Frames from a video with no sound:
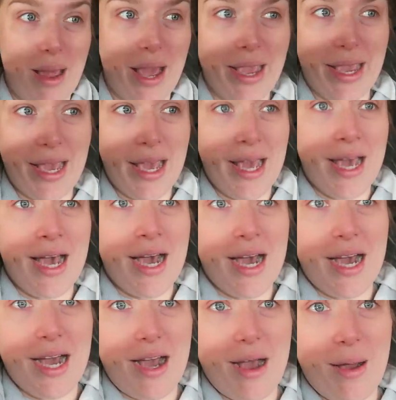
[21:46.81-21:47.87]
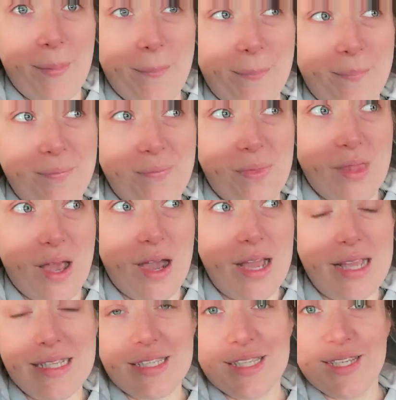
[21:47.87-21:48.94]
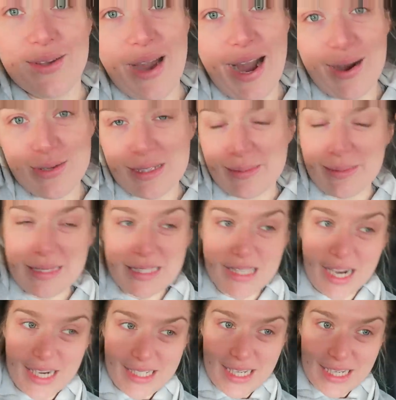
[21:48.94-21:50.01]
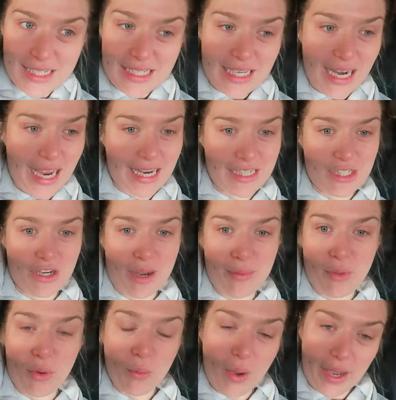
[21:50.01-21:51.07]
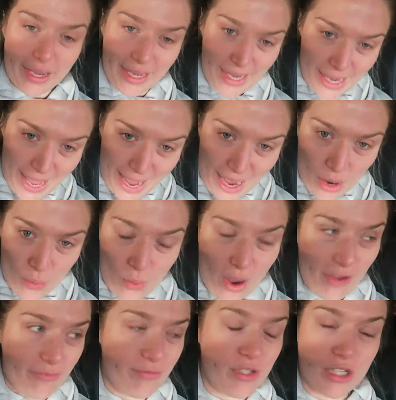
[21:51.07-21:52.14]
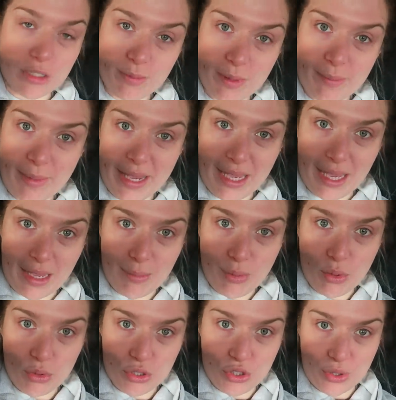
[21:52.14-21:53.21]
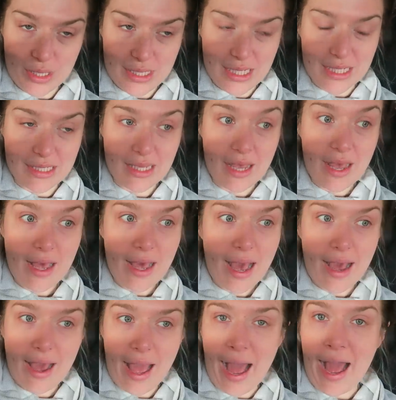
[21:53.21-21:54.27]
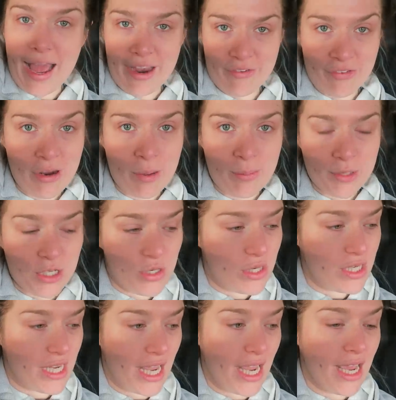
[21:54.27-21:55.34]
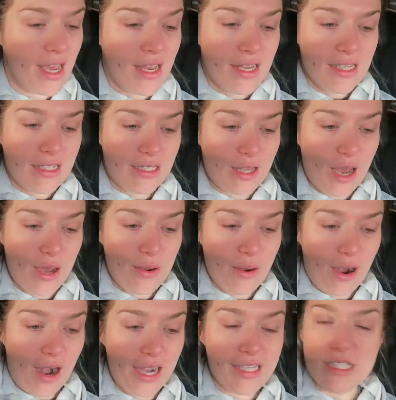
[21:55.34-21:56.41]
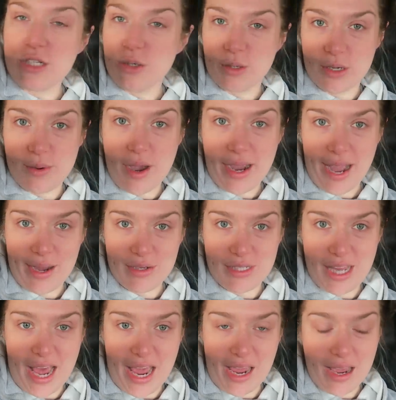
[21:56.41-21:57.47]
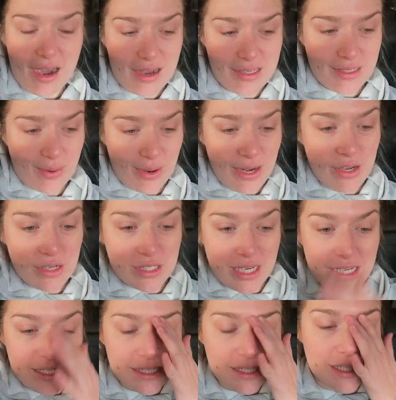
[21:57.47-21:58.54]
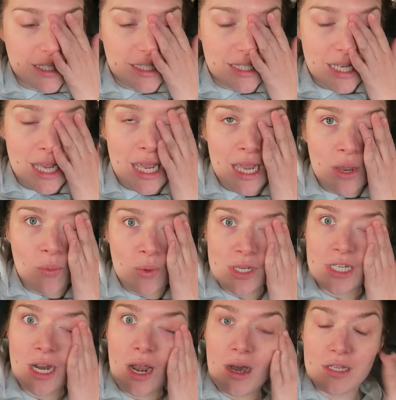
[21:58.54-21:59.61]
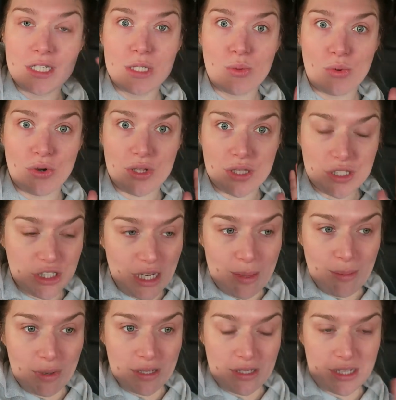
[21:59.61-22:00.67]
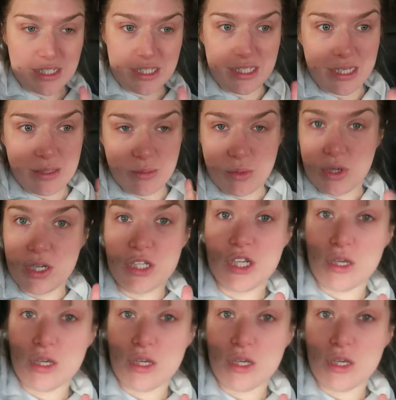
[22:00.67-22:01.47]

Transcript: I'm like, it's a new house, I'm excited, slash I'm not working out, I've just been making poor choices at every opportunity. So I did not want to work out today. So I looked at, to see which classes were on at the gym because I just didn't want to